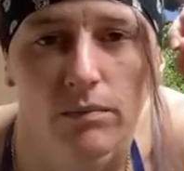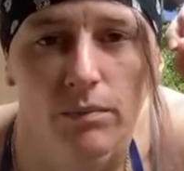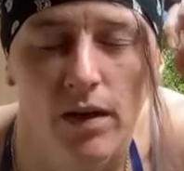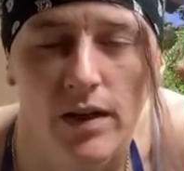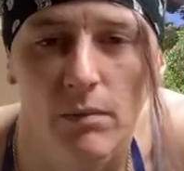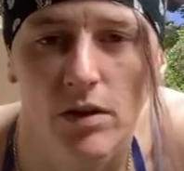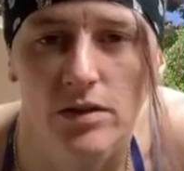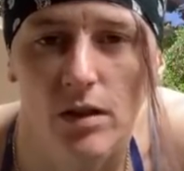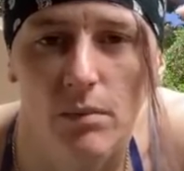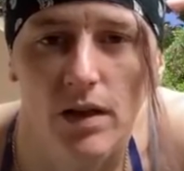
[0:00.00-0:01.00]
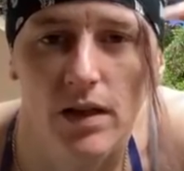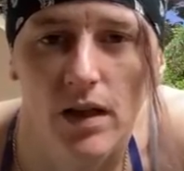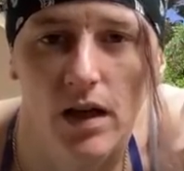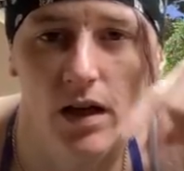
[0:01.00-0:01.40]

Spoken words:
My email's on my